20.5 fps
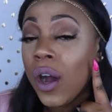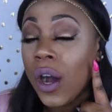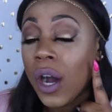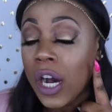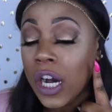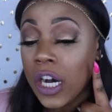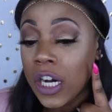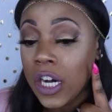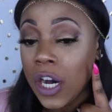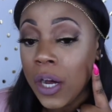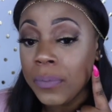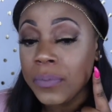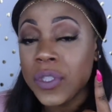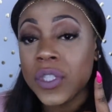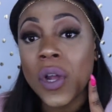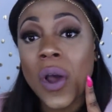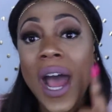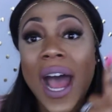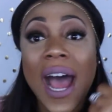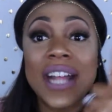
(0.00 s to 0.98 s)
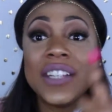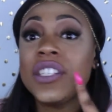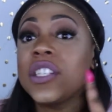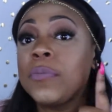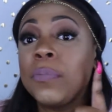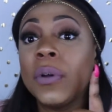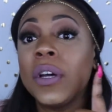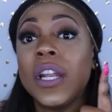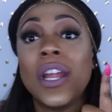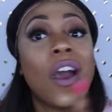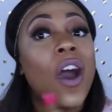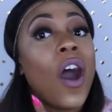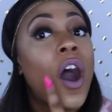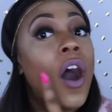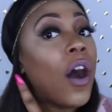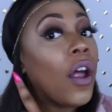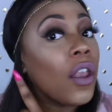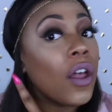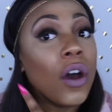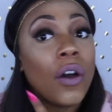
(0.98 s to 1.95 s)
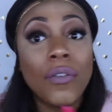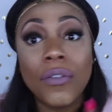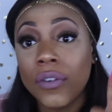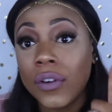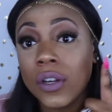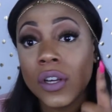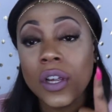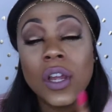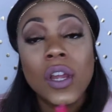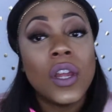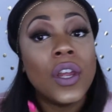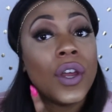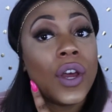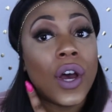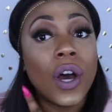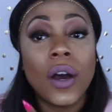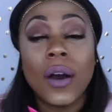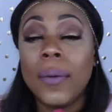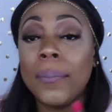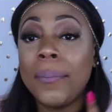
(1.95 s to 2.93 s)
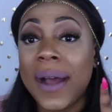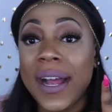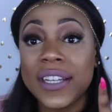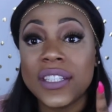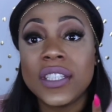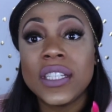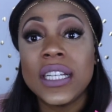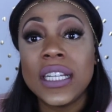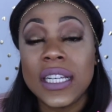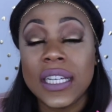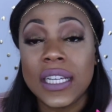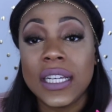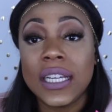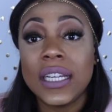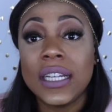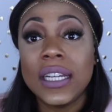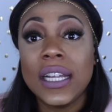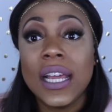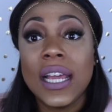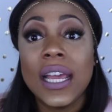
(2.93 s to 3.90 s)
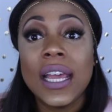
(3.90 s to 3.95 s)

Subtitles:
So I just put it all over my chin.